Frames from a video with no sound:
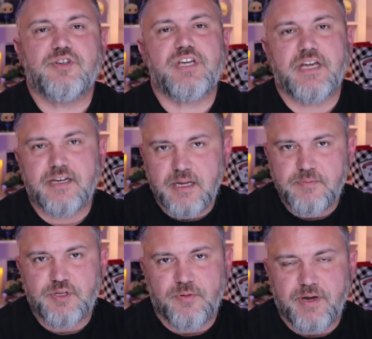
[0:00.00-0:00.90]
What she ended
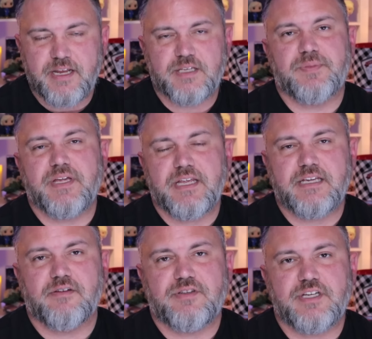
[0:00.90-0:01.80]
up doing is pleading
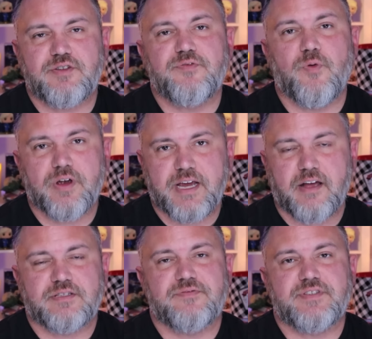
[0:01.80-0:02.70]
guilty to four
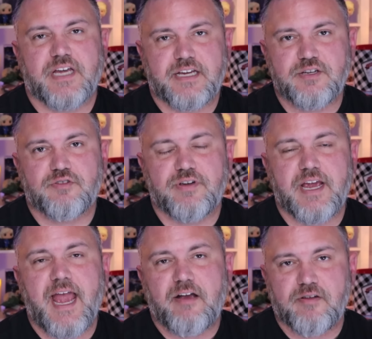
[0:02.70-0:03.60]
counts of second
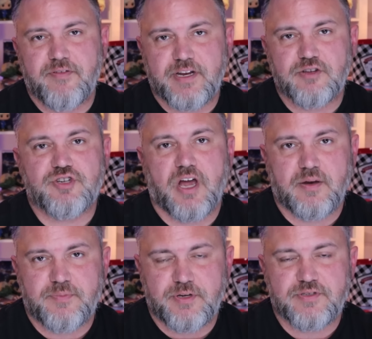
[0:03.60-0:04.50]
degree aggravated
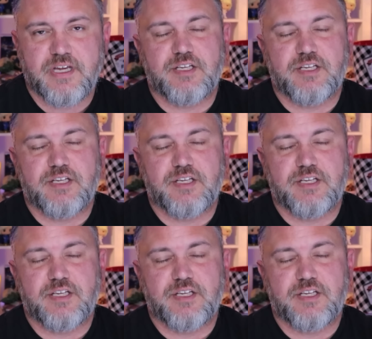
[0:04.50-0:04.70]
child abuse.